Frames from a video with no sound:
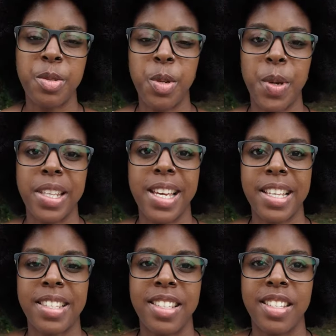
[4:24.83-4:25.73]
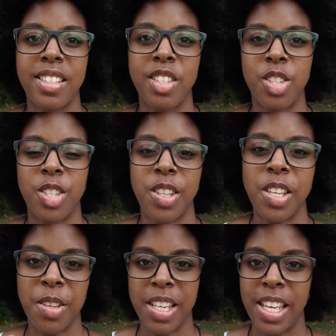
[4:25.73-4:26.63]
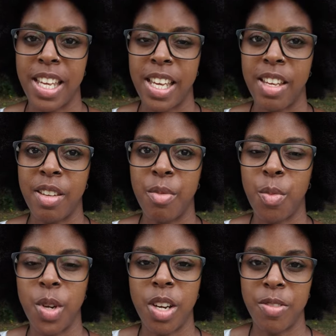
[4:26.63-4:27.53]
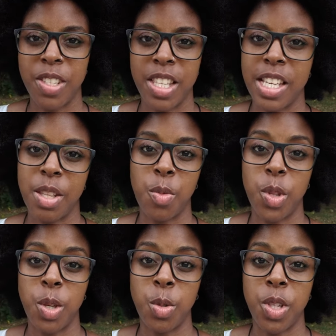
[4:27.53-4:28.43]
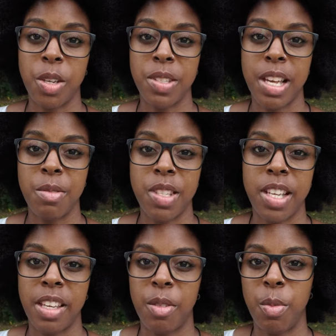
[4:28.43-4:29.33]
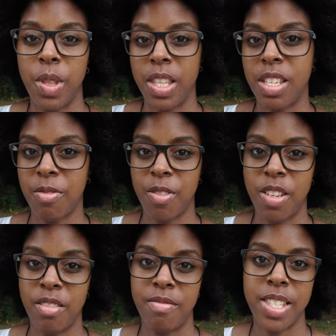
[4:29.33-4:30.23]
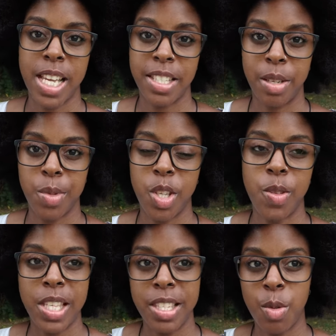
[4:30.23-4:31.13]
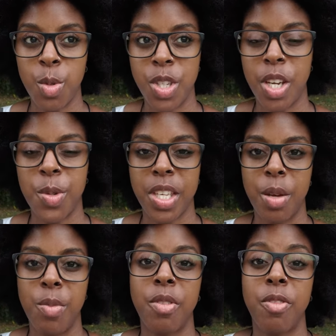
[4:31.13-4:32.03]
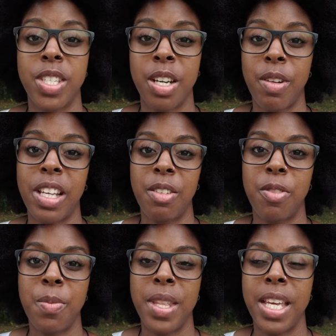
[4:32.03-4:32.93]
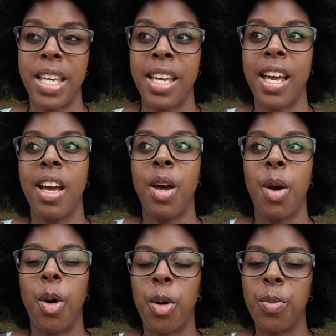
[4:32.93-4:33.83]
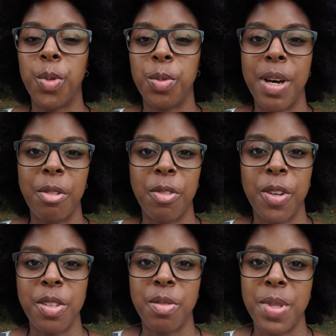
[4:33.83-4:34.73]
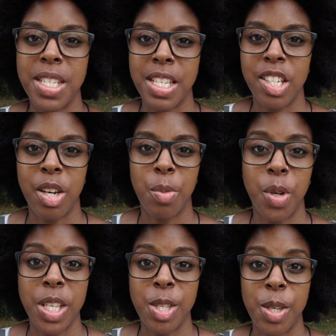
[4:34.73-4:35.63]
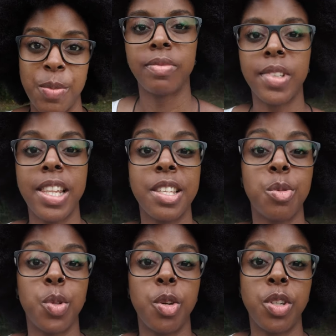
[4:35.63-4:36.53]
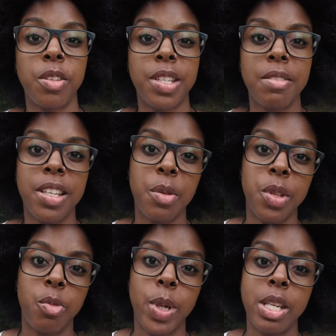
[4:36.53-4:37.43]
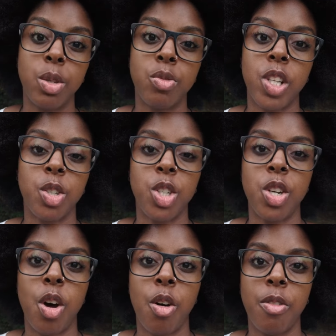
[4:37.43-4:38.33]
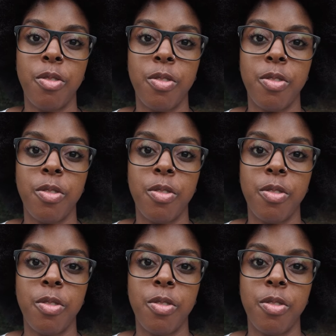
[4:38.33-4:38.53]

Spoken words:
I'd do a quick test just so that you could hear one after the other what the audio sounds like with the different setups. So this audio is coming directly from the onboard microphones from the DJI Pocket 2. And this is what the audio sounds like with the wind noise reduction off.